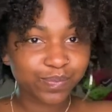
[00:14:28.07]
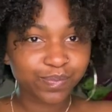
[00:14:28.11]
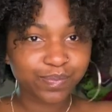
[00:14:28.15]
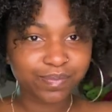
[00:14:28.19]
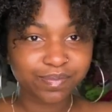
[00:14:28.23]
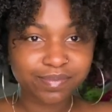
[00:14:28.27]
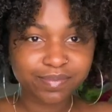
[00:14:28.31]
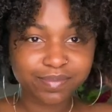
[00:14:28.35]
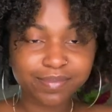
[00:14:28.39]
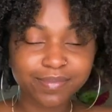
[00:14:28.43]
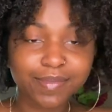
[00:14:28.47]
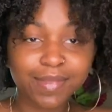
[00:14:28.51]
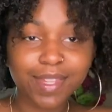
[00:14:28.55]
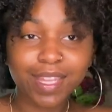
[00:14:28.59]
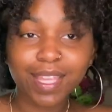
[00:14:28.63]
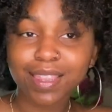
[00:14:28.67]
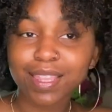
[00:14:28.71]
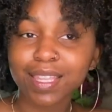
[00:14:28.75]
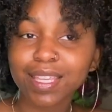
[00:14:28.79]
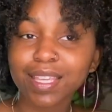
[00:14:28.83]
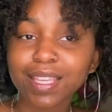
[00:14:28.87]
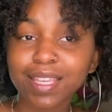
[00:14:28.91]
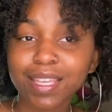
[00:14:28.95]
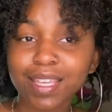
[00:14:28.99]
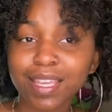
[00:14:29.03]
But that's
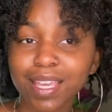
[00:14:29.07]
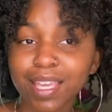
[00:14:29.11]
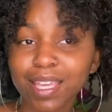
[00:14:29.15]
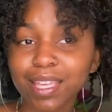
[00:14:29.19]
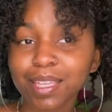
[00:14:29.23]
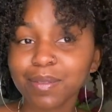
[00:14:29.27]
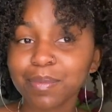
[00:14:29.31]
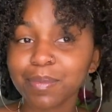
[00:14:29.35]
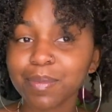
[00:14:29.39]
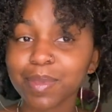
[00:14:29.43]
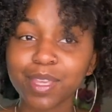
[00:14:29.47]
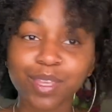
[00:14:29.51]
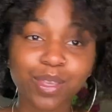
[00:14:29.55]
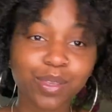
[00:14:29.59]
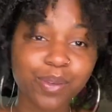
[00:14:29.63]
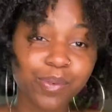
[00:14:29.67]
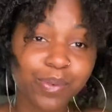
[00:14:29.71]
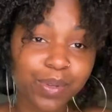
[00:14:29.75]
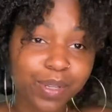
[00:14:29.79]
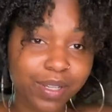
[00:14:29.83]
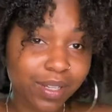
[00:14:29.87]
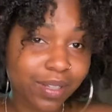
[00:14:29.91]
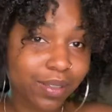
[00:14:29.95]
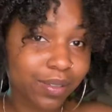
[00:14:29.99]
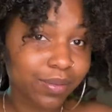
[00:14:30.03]
okay. That's okay.
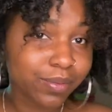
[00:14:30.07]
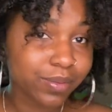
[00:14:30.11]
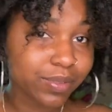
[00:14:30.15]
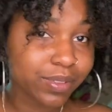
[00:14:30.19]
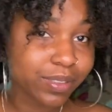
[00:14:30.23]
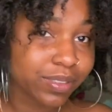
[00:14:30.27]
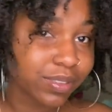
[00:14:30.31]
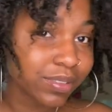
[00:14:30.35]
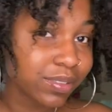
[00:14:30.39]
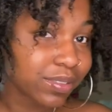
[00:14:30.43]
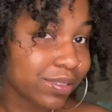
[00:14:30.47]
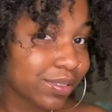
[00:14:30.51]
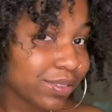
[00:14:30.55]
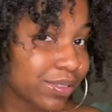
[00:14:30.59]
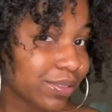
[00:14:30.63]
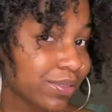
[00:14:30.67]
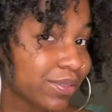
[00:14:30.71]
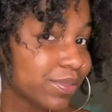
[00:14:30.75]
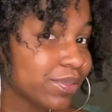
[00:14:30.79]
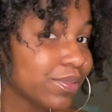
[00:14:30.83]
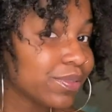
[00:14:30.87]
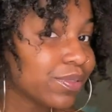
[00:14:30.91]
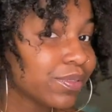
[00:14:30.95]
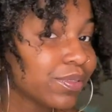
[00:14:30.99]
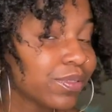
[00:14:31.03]
Yeah.
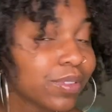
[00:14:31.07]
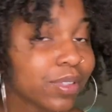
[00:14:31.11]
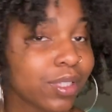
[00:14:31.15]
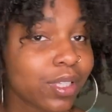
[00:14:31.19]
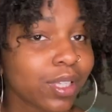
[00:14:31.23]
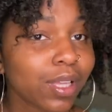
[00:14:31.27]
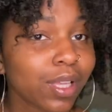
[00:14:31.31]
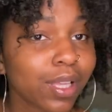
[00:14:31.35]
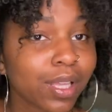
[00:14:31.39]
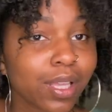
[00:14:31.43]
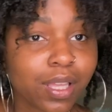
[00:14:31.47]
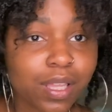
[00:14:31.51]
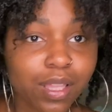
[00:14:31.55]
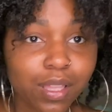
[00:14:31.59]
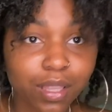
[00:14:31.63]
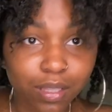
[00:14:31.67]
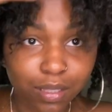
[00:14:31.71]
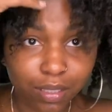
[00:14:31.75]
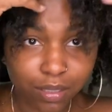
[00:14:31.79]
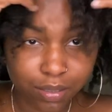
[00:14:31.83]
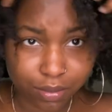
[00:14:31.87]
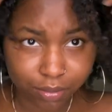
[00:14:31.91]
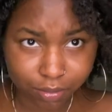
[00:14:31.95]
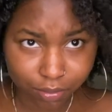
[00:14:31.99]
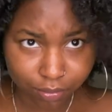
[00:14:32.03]
Talk to me nice.
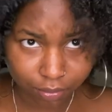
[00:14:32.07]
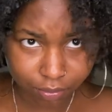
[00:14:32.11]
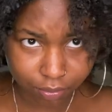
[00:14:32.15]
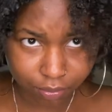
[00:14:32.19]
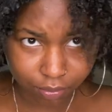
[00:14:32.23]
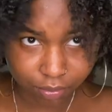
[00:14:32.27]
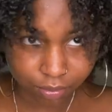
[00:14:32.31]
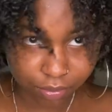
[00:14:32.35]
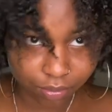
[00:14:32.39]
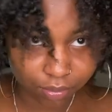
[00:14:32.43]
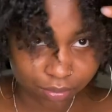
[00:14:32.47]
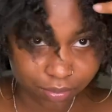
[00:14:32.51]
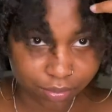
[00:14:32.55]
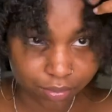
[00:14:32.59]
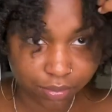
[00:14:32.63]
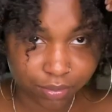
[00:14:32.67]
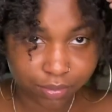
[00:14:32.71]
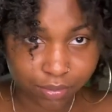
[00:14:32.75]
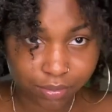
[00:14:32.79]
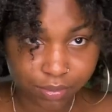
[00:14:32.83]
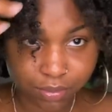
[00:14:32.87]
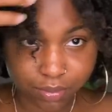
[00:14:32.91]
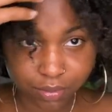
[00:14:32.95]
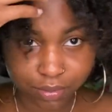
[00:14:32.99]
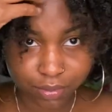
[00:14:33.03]
Yeah.
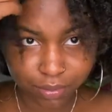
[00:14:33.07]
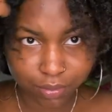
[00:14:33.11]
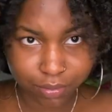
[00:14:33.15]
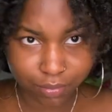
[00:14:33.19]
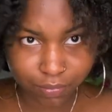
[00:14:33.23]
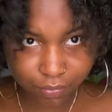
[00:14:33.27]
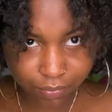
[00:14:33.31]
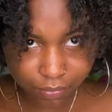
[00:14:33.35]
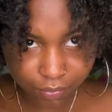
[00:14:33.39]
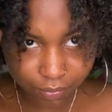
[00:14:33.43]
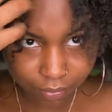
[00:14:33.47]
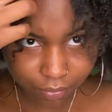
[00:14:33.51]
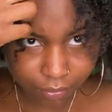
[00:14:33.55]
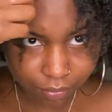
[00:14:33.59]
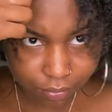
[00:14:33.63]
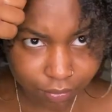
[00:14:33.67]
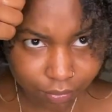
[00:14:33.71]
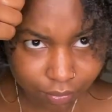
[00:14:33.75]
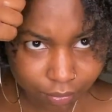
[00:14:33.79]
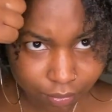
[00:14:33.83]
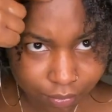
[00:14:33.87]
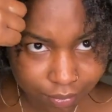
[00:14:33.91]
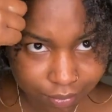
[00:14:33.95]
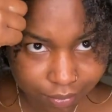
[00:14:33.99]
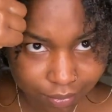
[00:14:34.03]

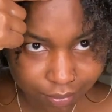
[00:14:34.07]
Yep.